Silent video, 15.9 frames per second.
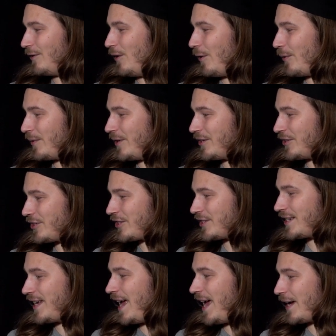orange
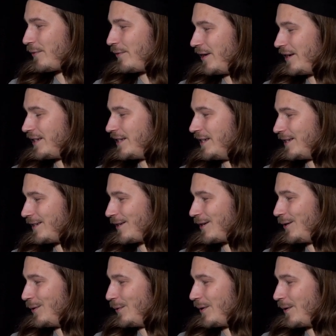tag right here
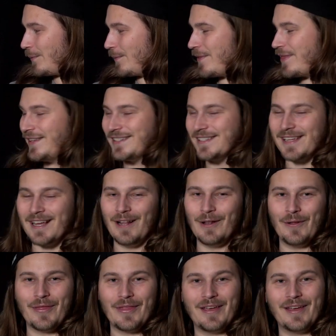included with the skull
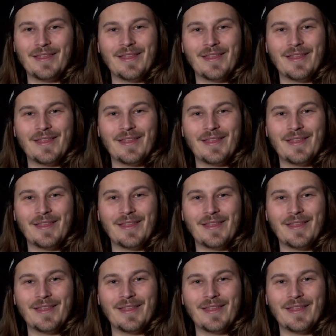on there.